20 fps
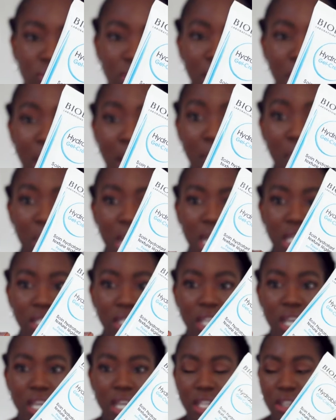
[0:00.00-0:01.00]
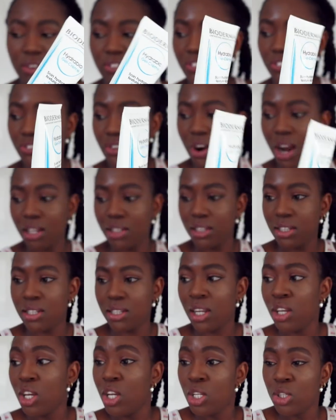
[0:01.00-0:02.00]
them are made in
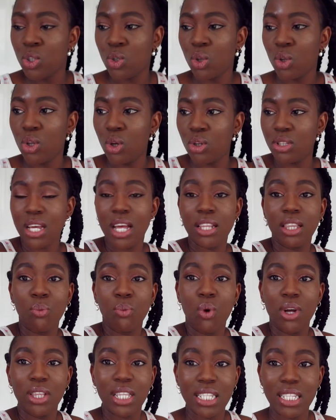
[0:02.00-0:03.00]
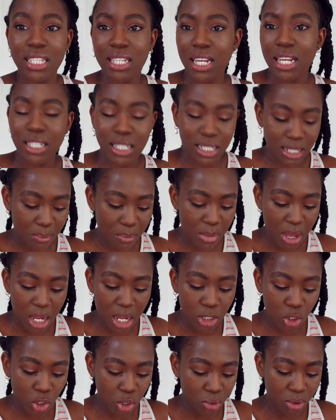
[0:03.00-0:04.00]
France. So those are what they sent to
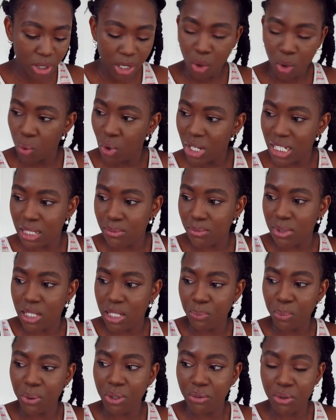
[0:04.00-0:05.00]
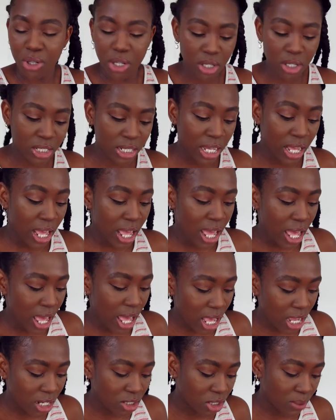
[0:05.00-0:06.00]
me during Christmas period.
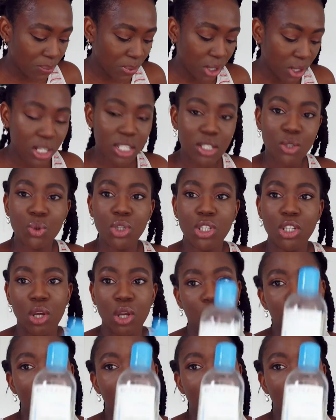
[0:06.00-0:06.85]
And to be honest with you,